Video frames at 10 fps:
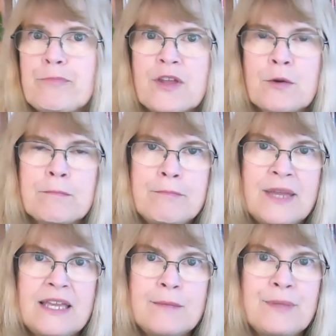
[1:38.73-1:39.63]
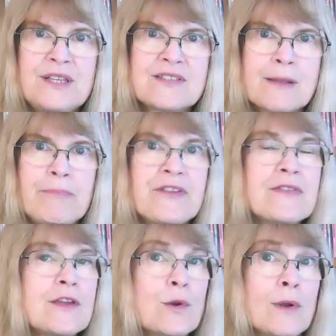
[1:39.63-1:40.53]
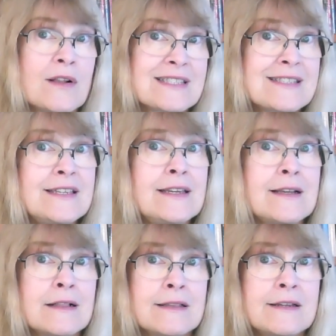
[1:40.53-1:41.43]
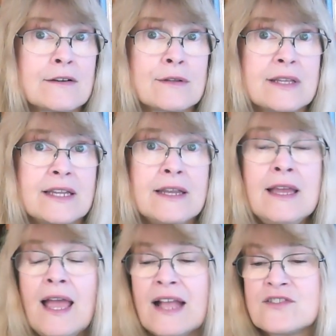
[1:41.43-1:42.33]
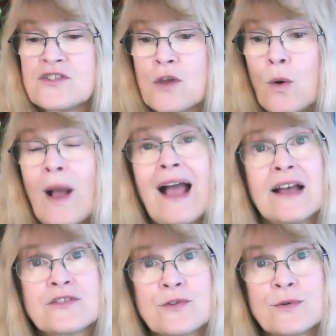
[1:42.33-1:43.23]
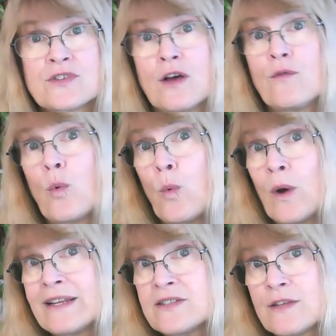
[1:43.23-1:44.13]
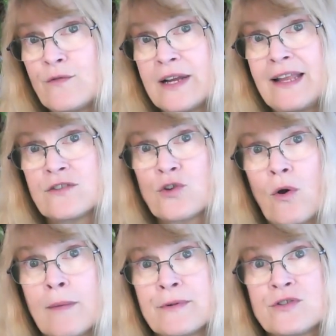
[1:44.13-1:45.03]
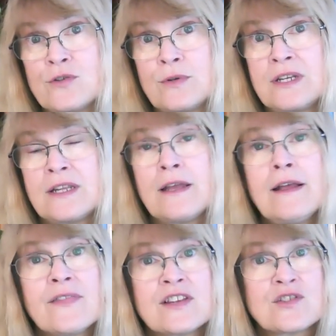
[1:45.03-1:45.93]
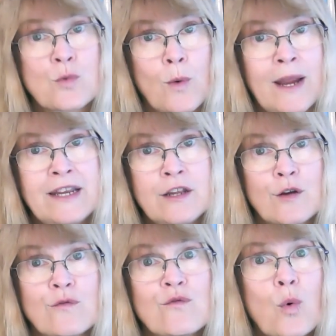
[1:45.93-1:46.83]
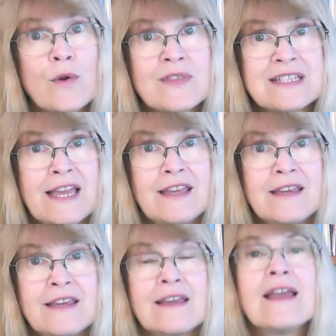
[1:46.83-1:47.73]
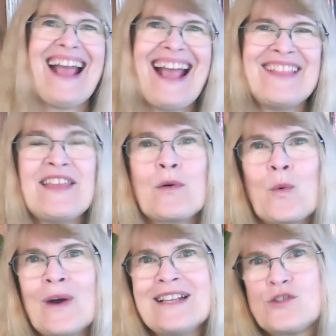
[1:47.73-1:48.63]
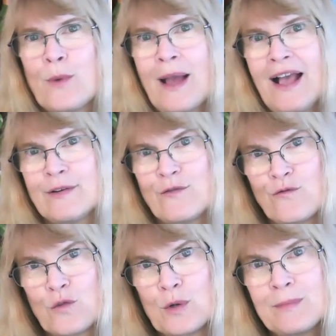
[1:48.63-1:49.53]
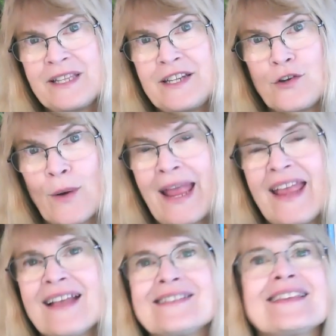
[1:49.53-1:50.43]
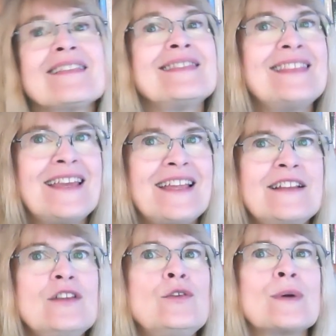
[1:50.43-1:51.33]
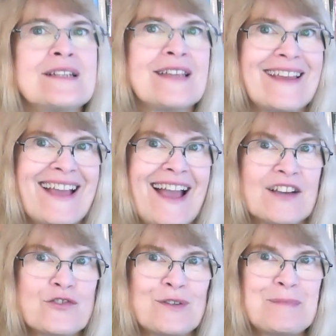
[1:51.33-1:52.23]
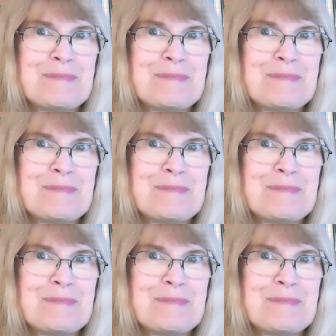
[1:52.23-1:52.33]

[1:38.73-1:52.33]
There may be something that you're not seeing clearly. And so ask yourself, what is the financial opportunity that is right here for the taking? And then once you have it firmly in your hands, then you can take action.